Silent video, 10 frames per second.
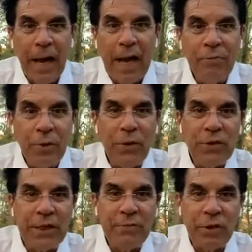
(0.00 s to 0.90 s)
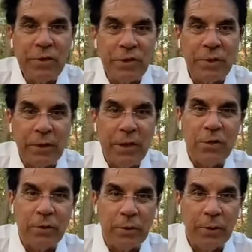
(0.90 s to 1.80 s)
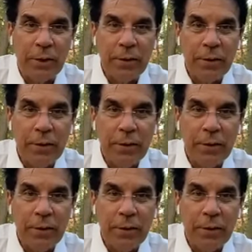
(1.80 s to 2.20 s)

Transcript: Have you received Jesus Christ, your Lord?